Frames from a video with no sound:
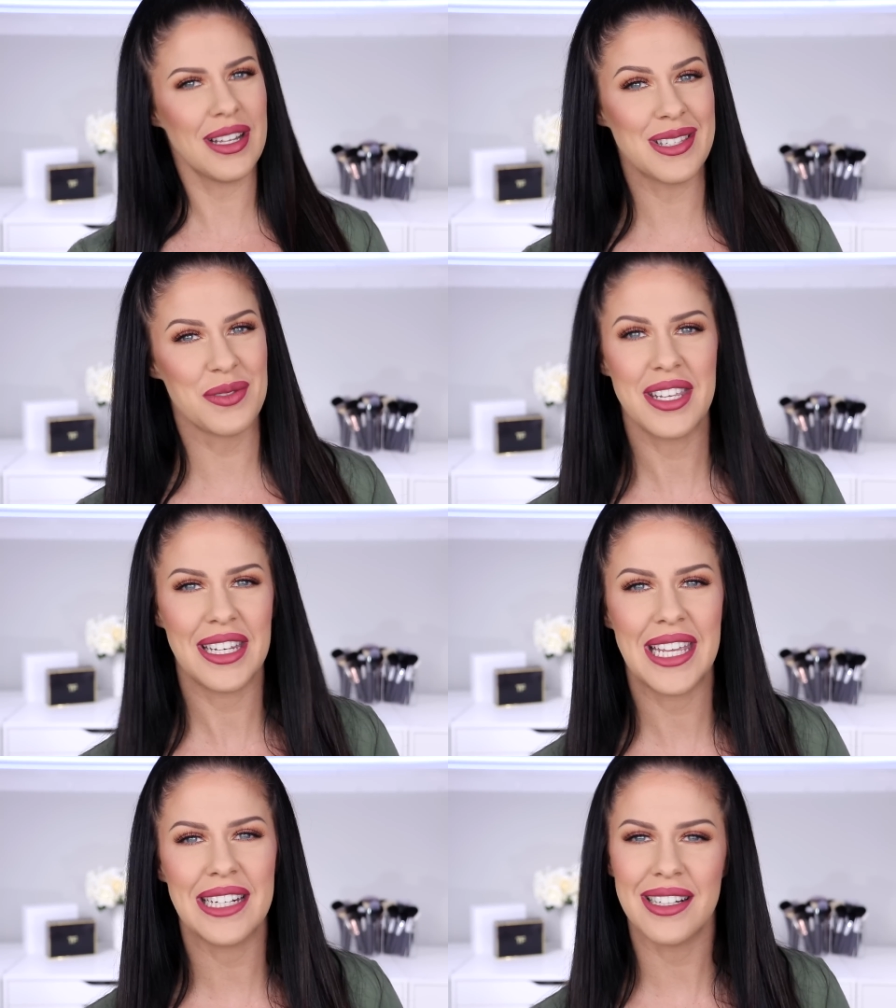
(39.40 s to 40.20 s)
we got some
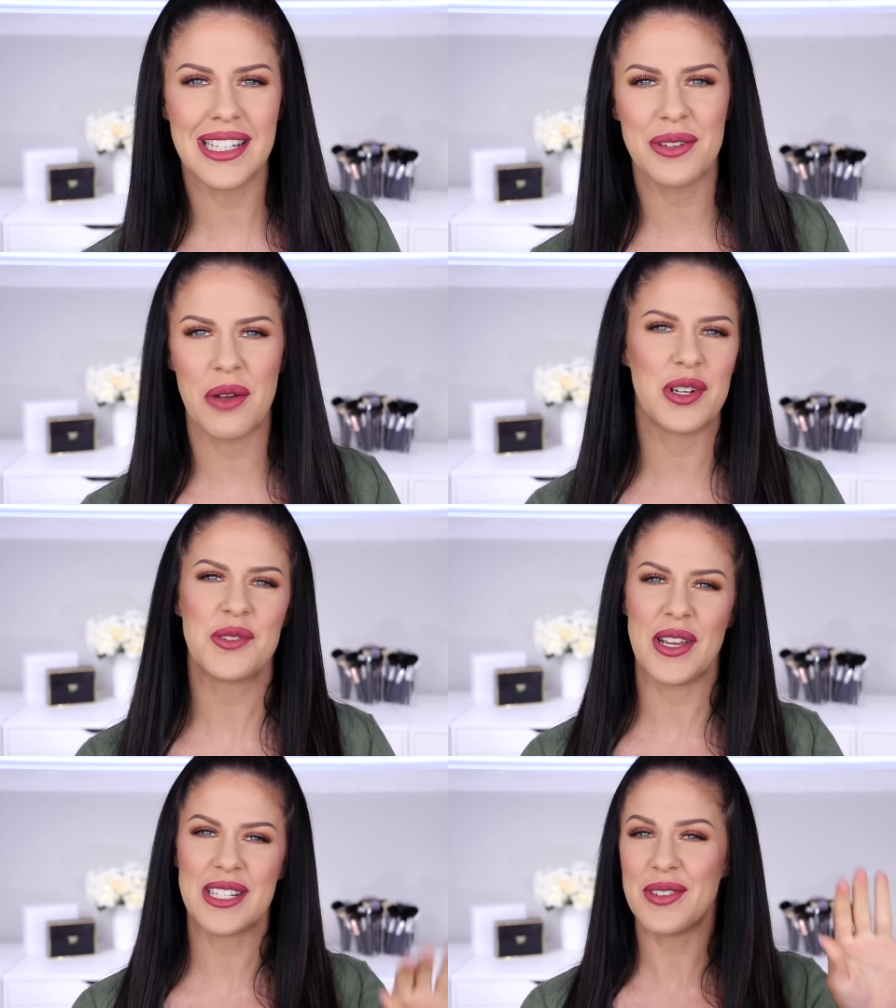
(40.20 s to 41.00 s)
skincare in this one,
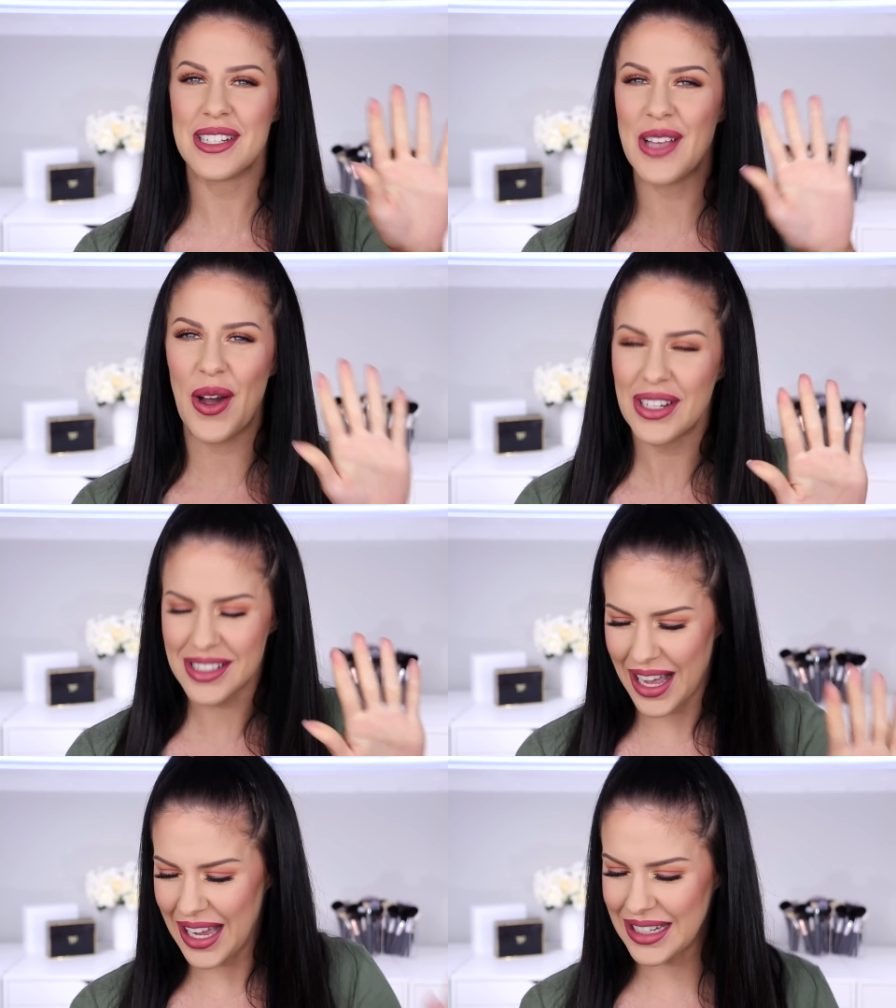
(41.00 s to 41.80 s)
which makes me so
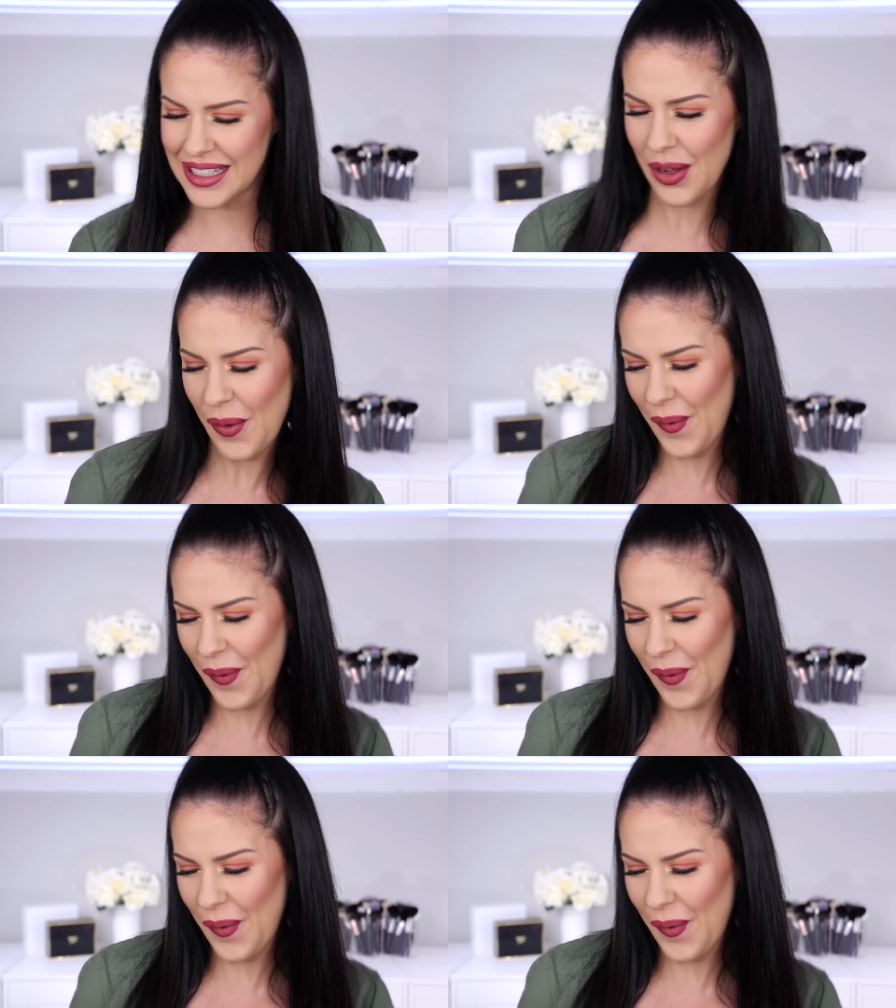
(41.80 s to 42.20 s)
excited.